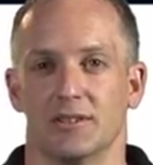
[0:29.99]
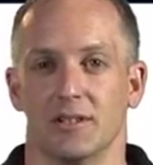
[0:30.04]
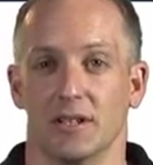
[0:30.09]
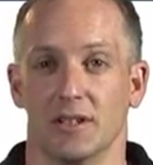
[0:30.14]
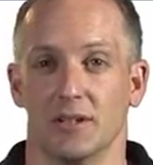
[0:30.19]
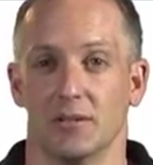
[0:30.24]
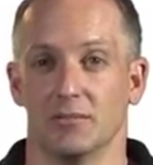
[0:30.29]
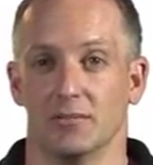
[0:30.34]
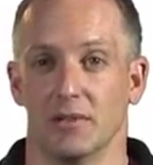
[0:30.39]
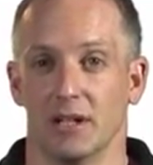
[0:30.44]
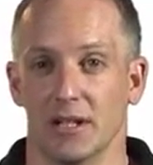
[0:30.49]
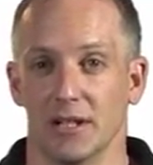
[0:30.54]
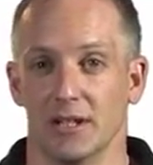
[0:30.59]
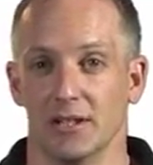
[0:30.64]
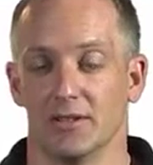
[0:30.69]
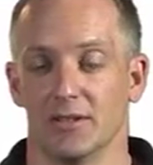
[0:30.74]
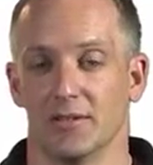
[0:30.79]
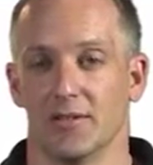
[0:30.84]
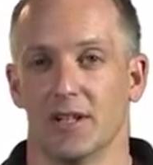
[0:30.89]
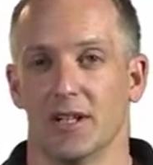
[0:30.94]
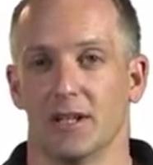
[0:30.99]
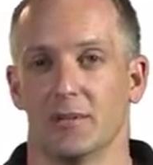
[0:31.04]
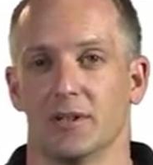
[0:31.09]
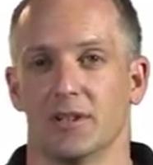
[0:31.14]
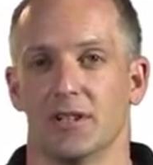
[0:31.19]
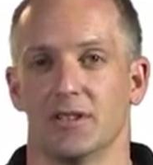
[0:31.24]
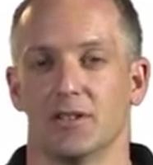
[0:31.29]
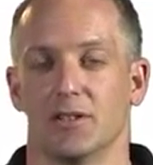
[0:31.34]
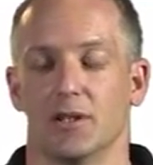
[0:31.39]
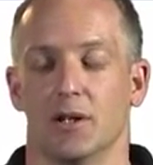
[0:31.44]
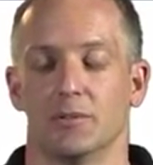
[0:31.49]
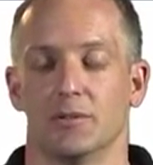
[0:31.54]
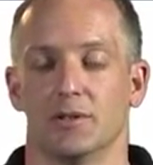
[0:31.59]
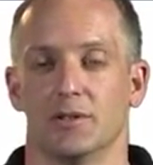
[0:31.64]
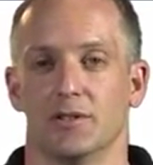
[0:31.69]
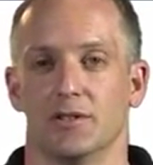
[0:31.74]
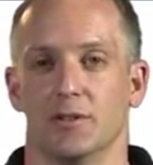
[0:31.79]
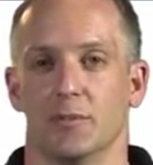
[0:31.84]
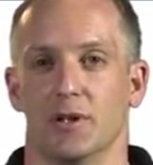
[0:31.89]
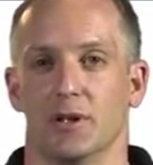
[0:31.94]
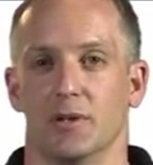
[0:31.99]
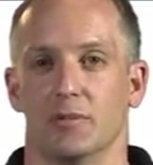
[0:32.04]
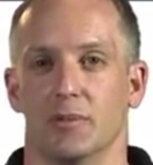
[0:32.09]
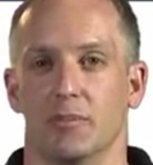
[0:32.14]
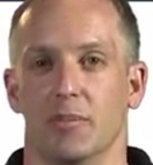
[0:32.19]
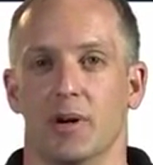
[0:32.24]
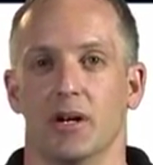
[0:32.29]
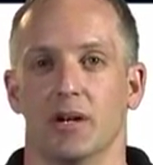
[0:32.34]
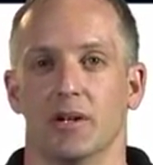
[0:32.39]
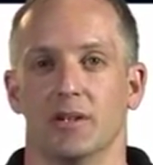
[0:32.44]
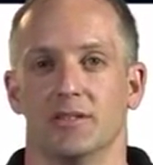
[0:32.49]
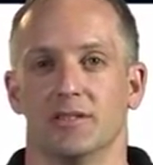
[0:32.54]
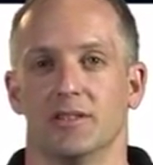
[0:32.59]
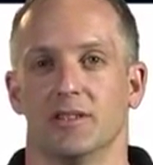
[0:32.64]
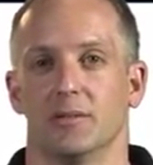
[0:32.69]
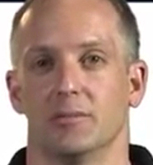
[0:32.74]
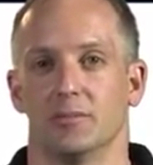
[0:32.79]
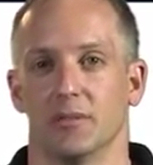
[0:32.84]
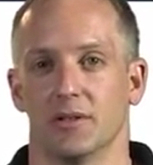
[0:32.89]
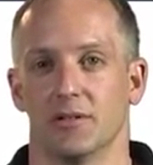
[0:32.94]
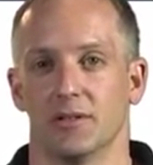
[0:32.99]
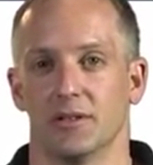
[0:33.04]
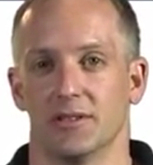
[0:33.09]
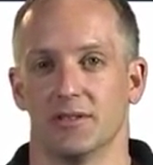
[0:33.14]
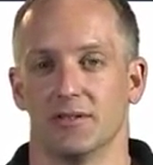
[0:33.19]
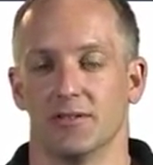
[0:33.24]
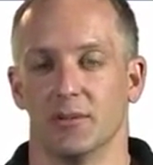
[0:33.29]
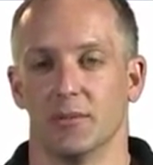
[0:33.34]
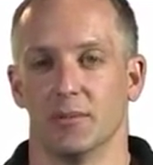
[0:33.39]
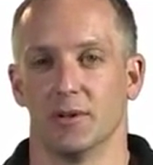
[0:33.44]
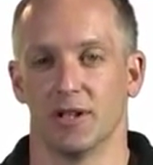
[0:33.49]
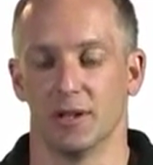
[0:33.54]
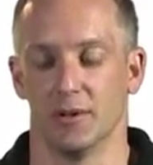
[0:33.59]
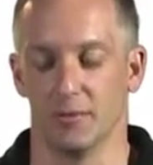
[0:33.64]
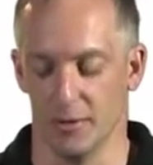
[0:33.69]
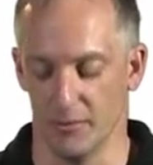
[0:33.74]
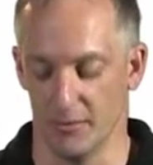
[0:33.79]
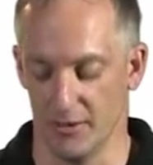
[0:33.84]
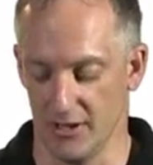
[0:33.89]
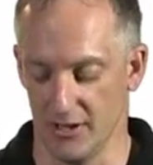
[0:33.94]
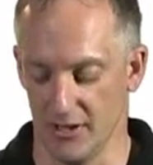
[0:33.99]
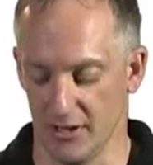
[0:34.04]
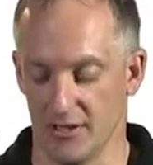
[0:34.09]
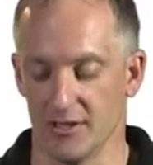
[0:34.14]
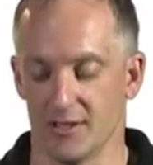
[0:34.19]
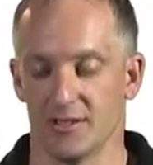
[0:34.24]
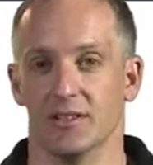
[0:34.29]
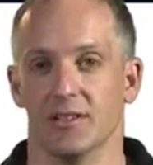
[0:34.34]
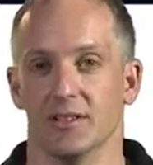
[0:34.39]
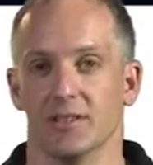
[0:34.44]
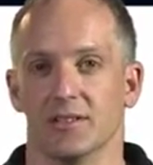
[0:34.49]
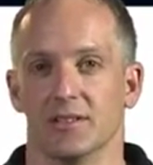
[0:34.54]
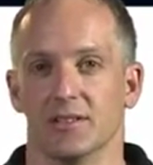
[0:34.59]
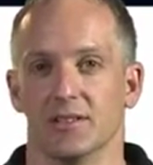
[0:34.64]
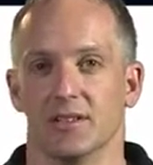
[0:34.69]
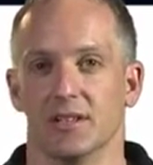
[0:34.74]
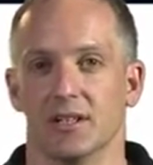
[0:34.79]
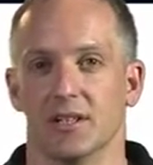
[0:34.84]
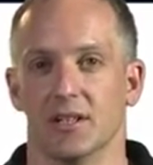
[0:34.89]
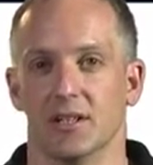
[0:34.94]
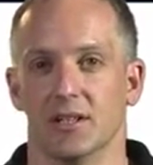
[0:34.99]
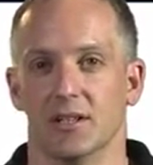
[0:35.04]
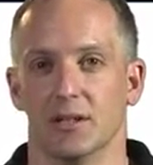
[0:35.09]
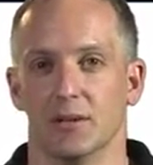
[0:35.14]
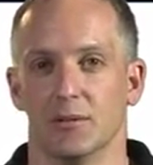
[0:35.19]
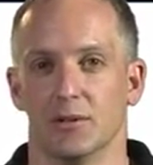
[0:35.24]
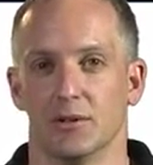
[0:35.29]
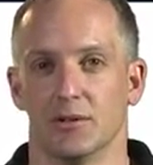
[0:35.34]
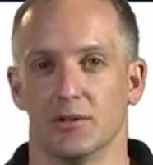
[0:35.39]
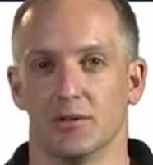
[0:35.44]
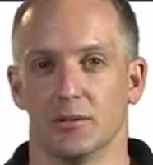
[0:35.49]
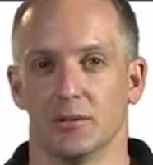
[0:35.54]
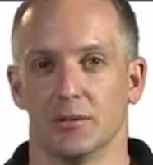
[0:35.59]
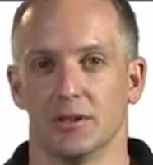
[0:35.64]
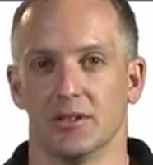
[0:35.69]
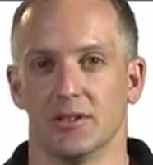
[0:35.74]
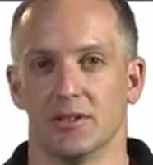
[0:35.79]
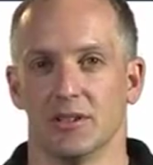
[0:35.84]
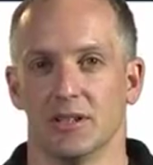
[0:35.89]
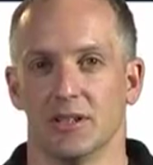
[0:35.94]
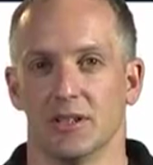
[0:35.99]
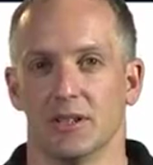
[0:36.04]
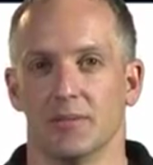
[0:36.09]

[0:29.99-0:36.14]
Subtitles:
and a range of adaptation options have been proposed and are progressively being implemented, and it's these I want to talk about today.